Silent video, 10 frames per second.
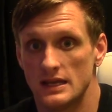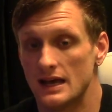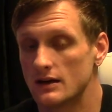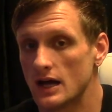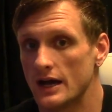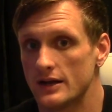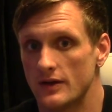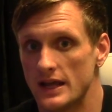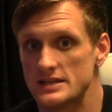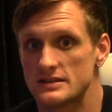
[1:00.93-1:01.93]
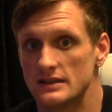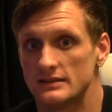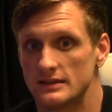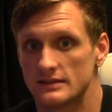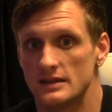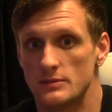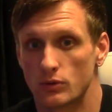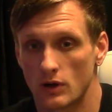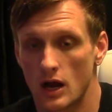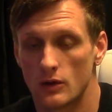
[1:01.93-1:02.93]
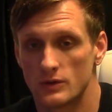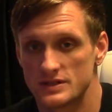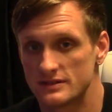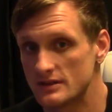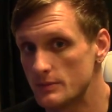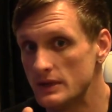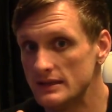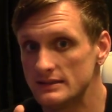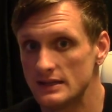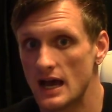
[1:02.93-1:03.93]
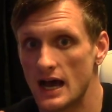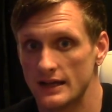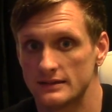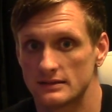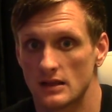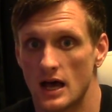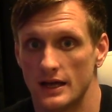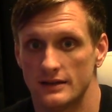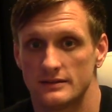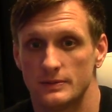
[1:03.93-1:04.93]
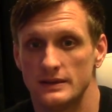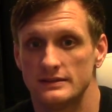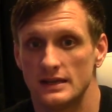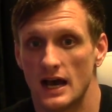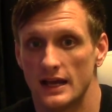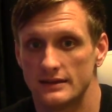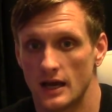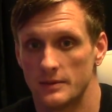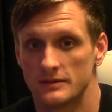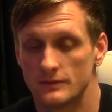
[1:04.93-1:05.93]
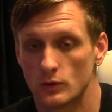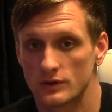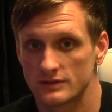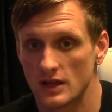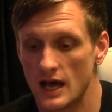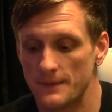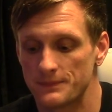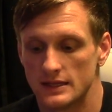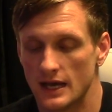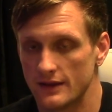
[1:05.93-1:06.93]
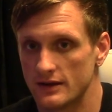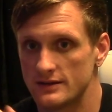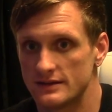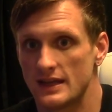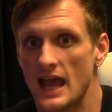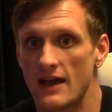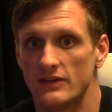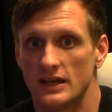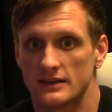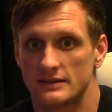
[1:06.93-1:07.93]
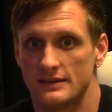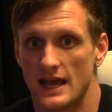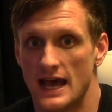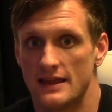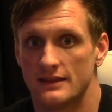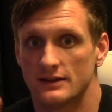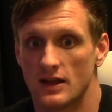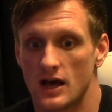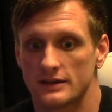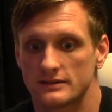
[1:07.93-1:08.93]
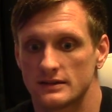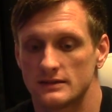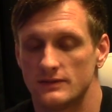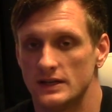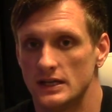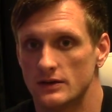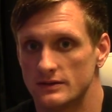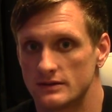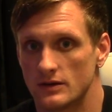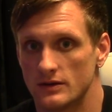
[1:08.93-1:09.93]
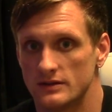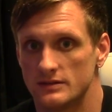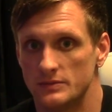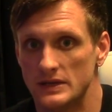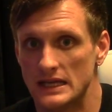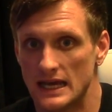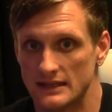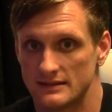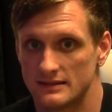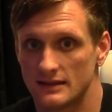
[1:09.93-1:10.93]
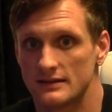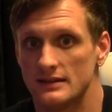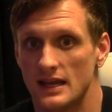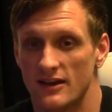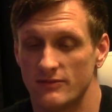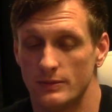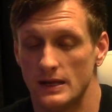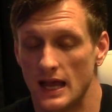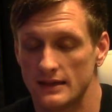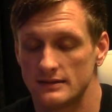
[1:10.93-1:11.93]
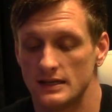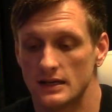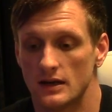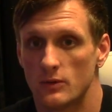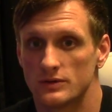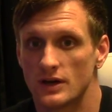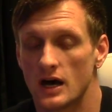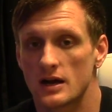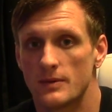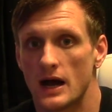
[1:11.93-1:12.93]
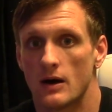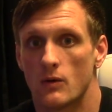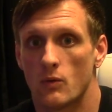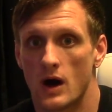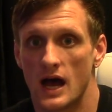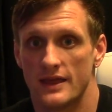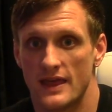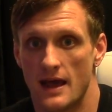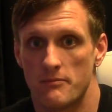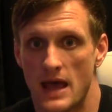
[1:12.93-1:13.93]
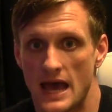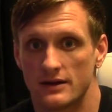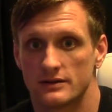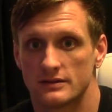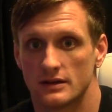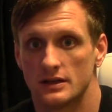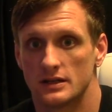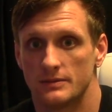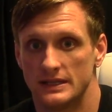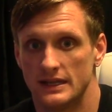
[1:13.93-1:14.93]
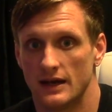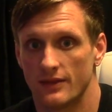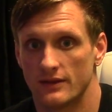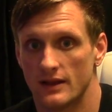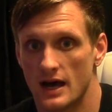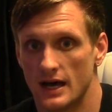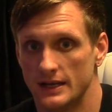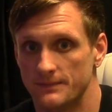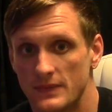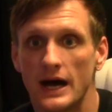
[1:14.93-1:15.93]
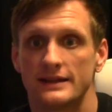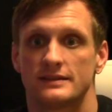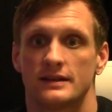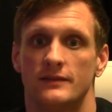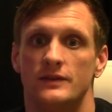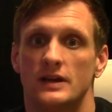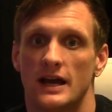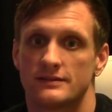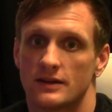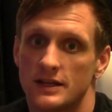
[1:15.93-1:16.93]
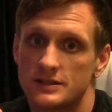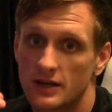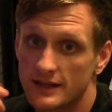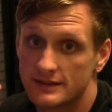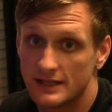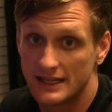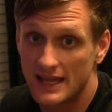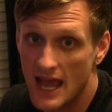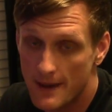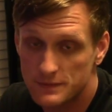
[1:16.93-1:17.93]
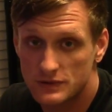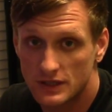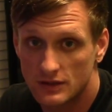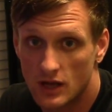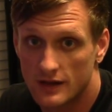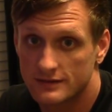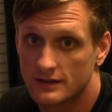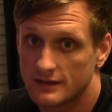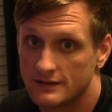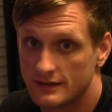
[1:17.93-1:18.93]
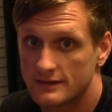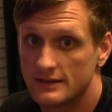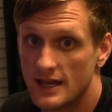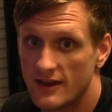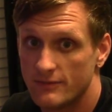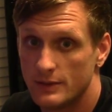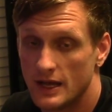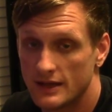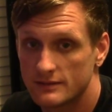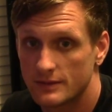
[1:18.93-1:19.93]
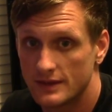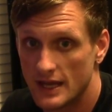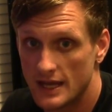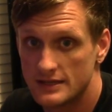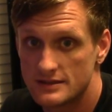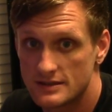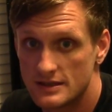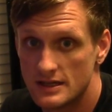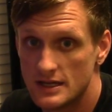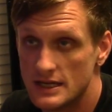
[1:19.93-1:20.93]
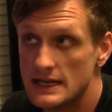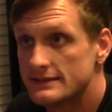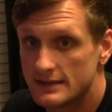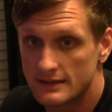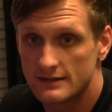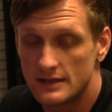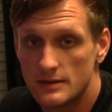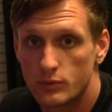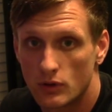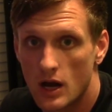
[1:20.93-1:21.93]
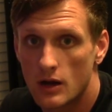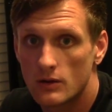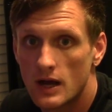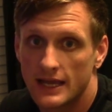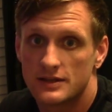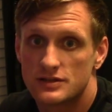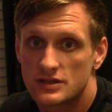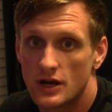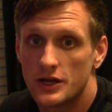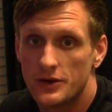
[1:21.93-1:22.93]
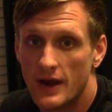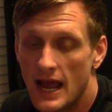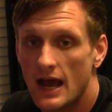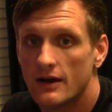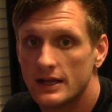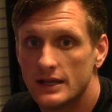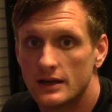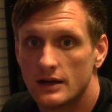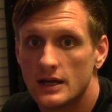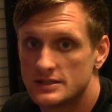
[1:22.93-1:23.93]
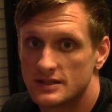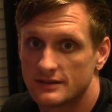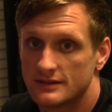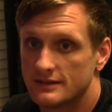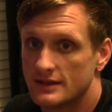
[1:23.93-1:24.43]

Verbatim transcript: the Elgato H D sixty Pro, which is the P C I slot. It's P C I times four slot. Now, there is a caveat to that. The lossless video is going to be at sixty F P S here, and we'll talk about why that matters a little bit down the line. But if you guys are interested in capturing lossless sixty F P S with the H D sixty Pro, I can show you how here in just a